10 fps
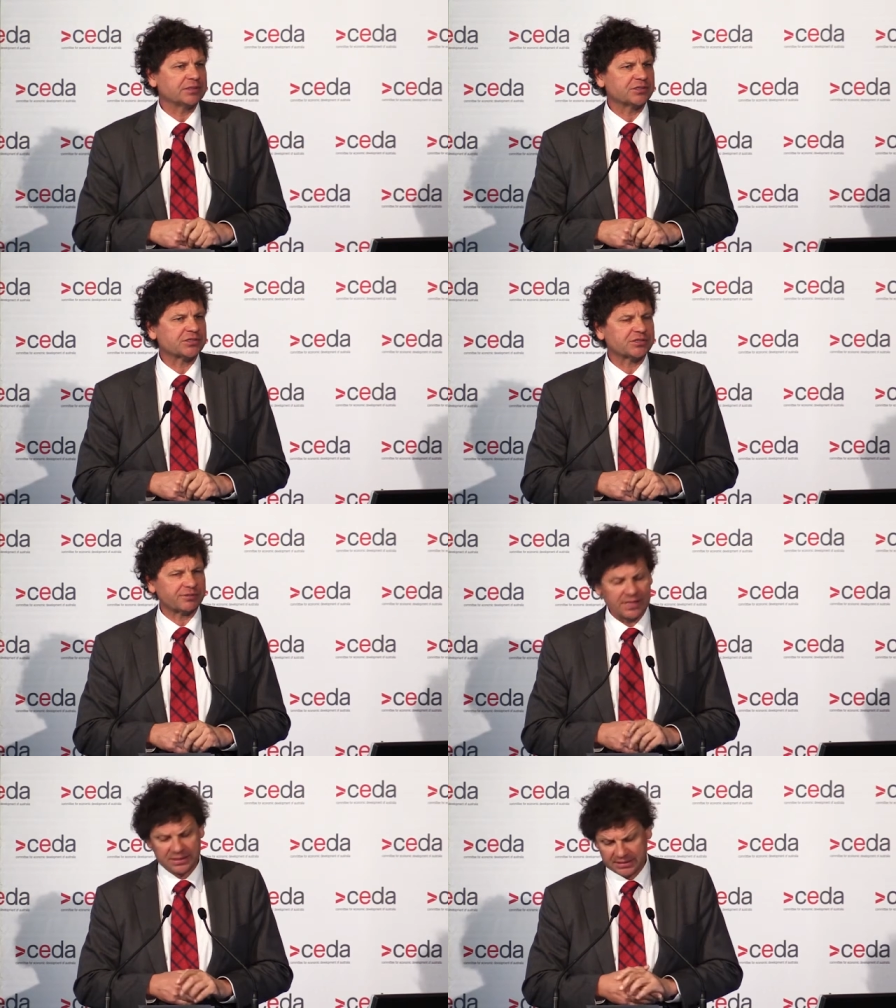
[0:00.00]
and just
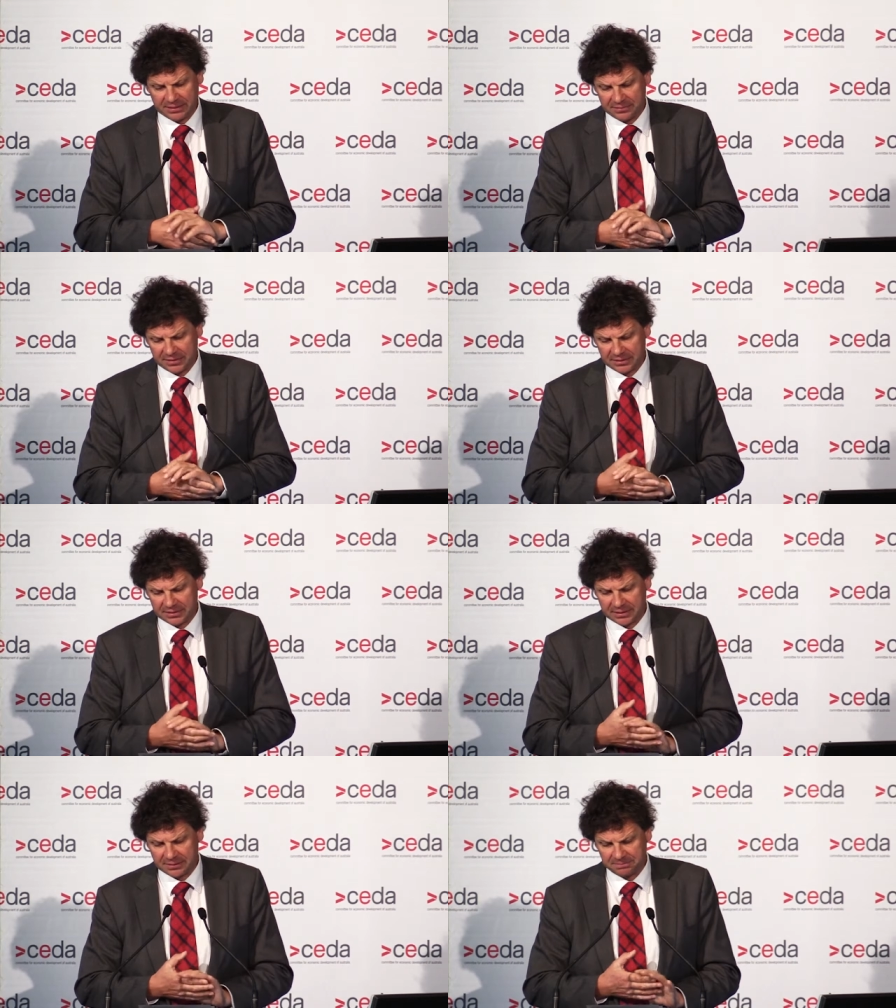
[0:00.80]
surround him.
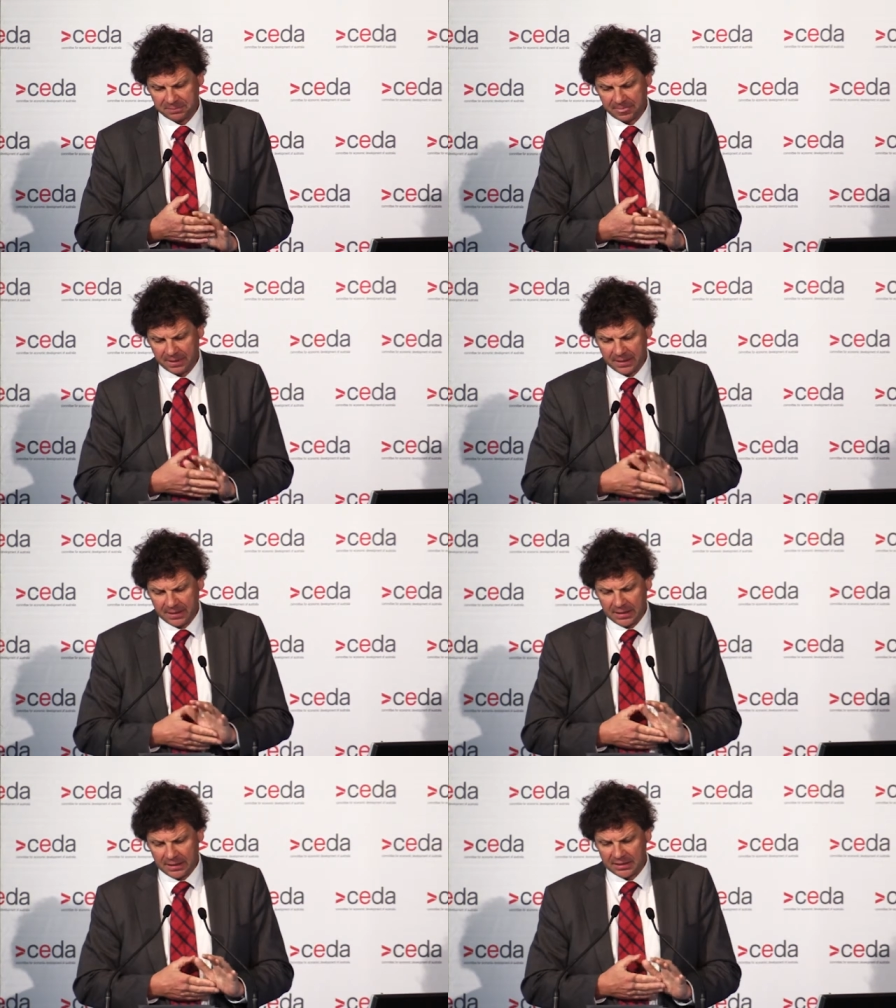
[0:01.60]

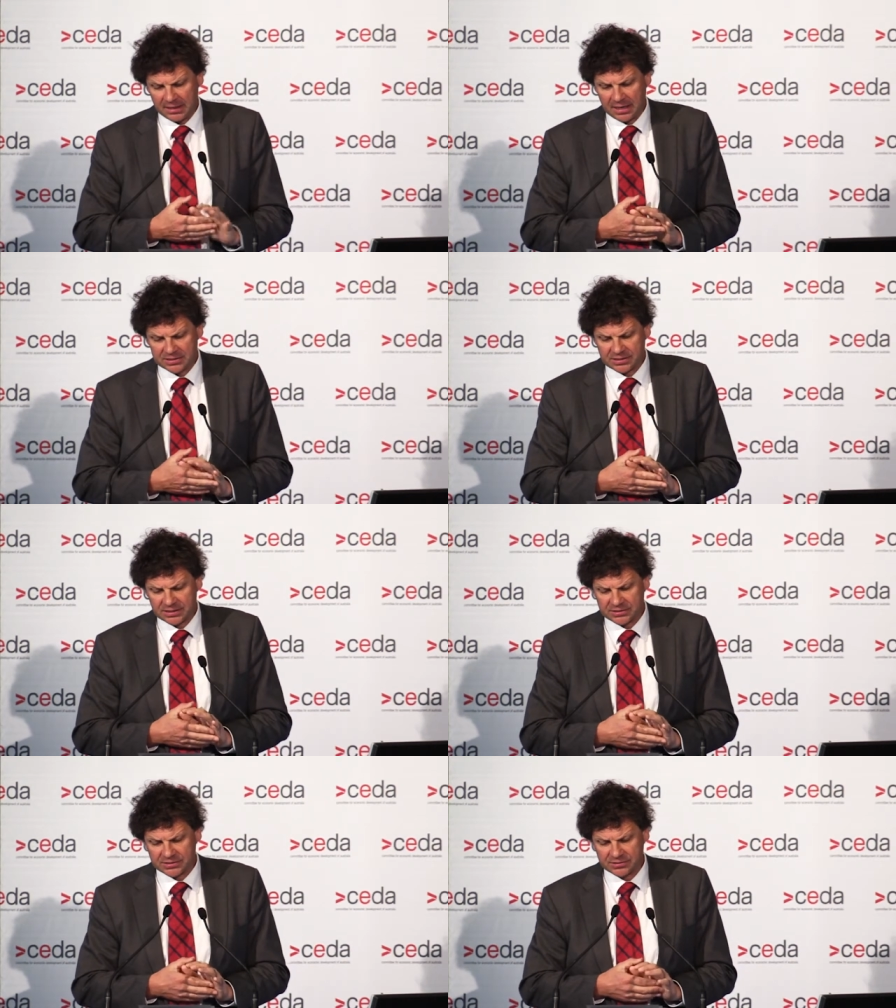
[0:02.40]
And he has
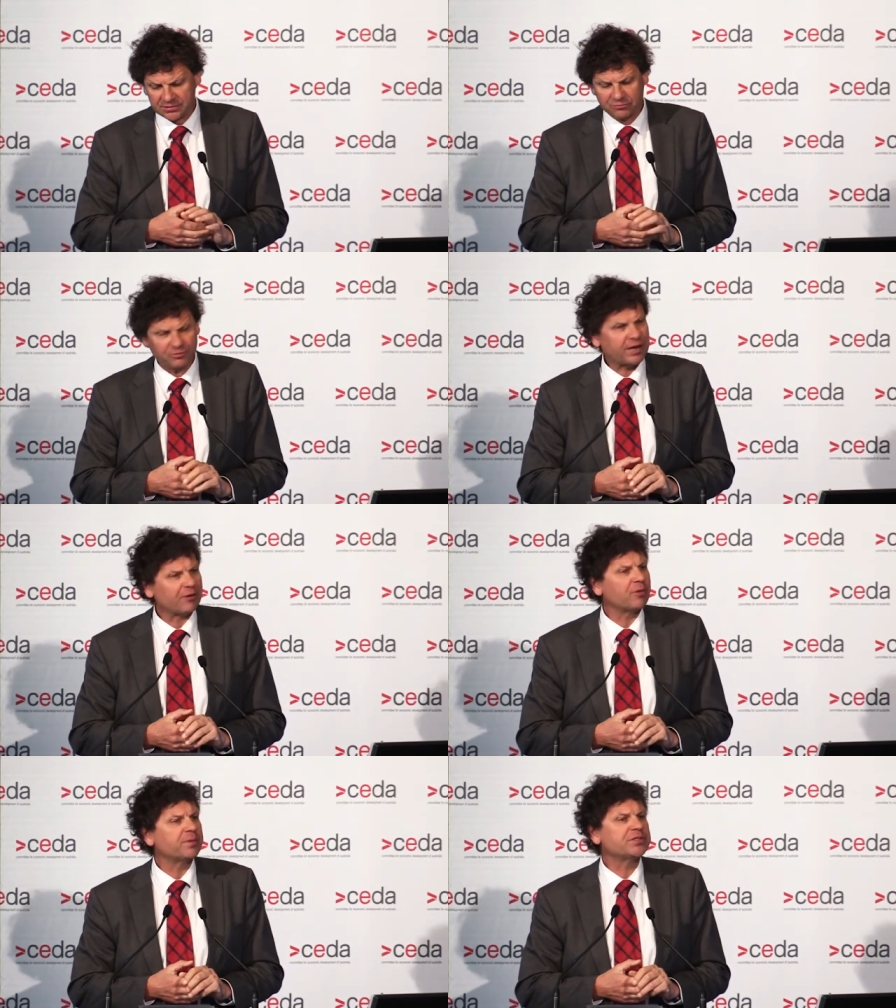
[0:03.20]
this
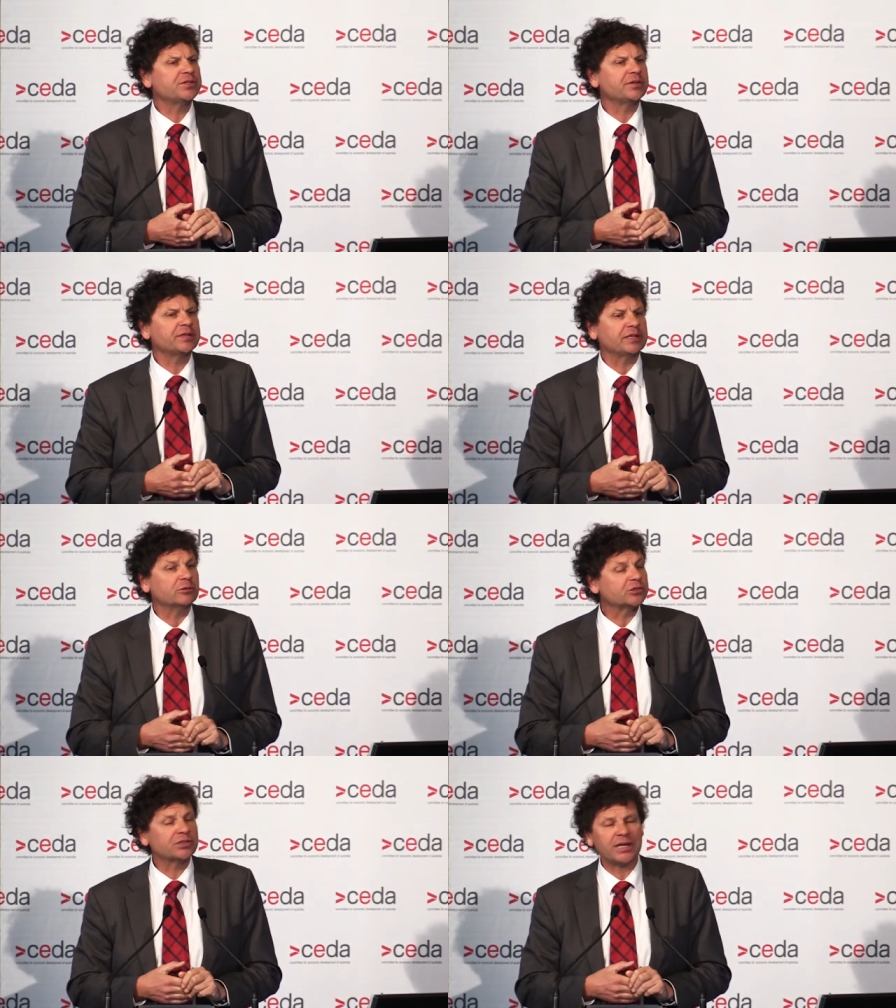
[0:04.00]
rare opportunity,
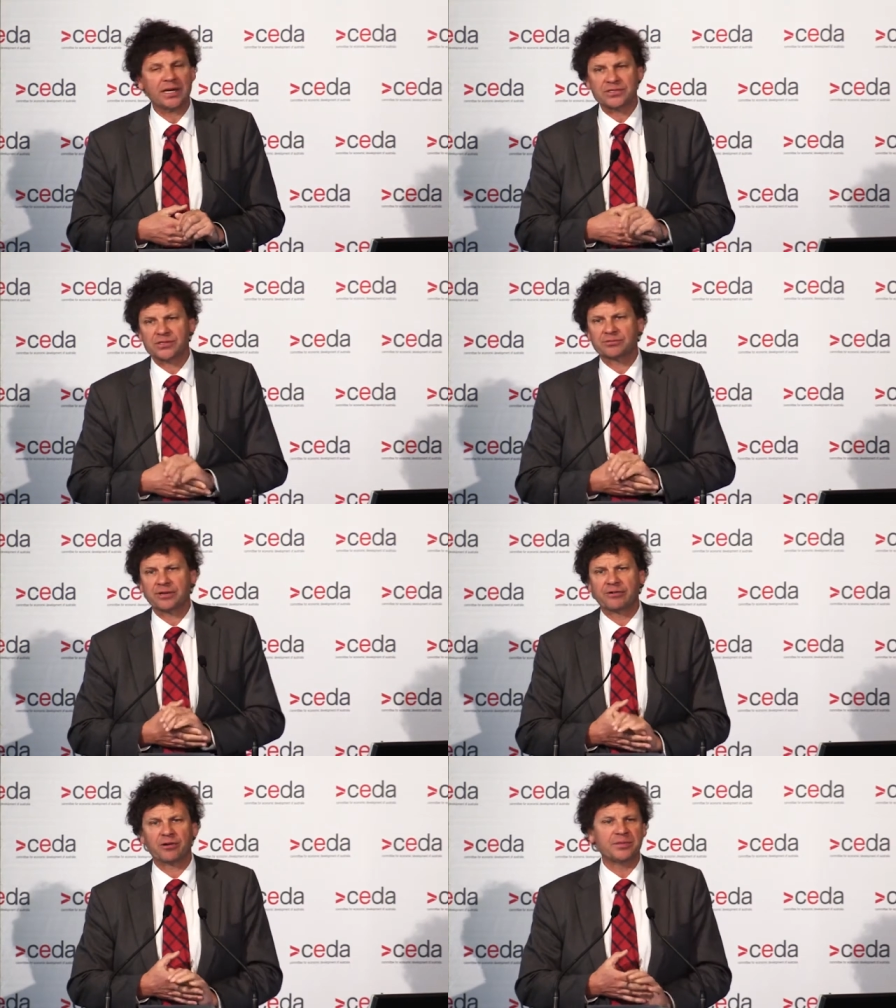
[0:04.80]
or she has this
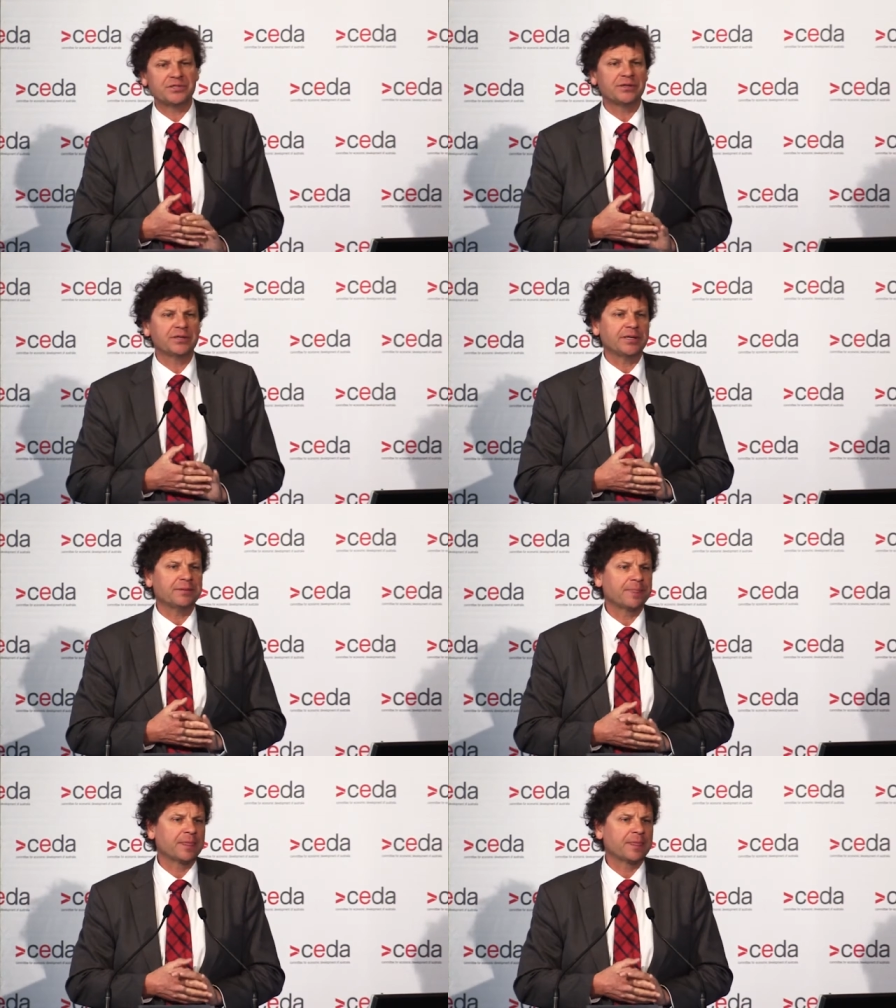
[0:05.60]
rare opportunity,